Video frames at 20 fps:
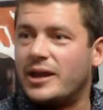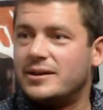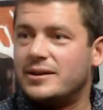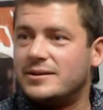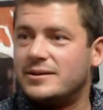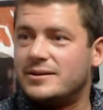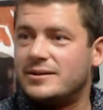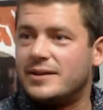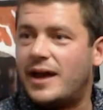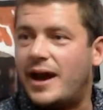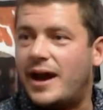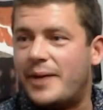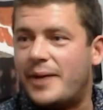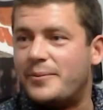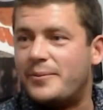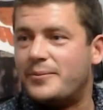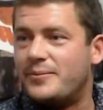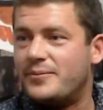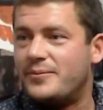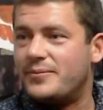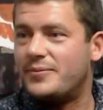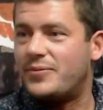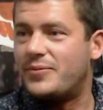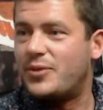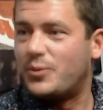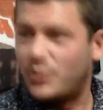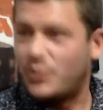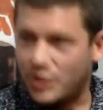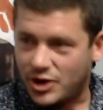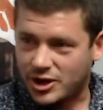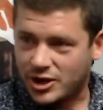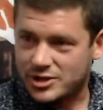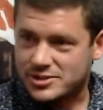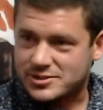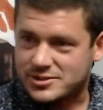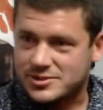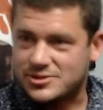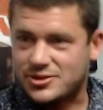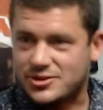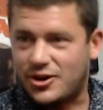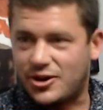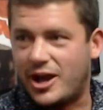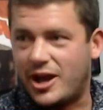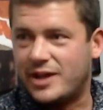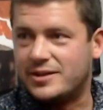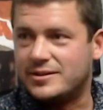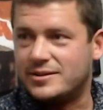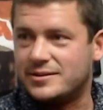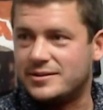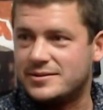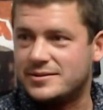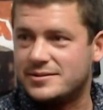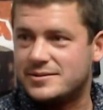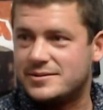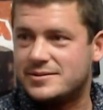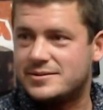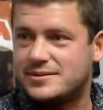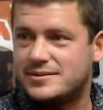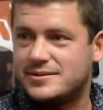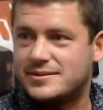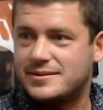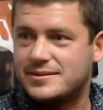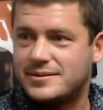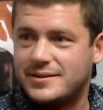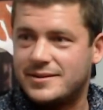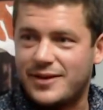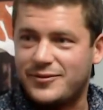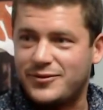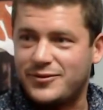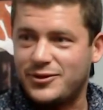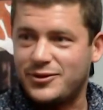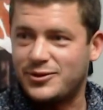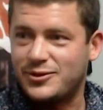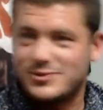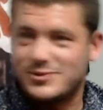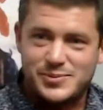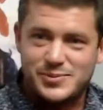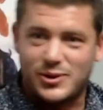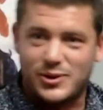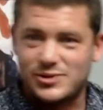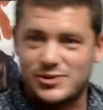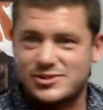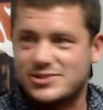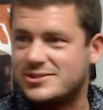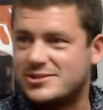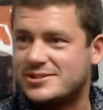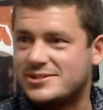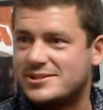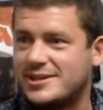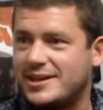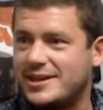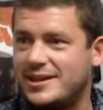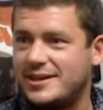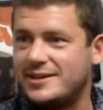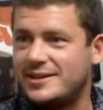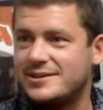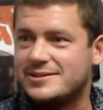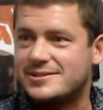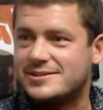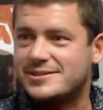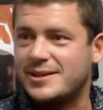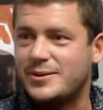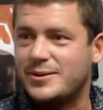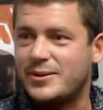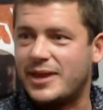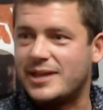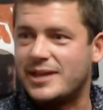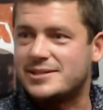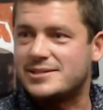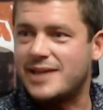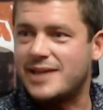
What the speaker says: in the works to try and get a few responses to see what they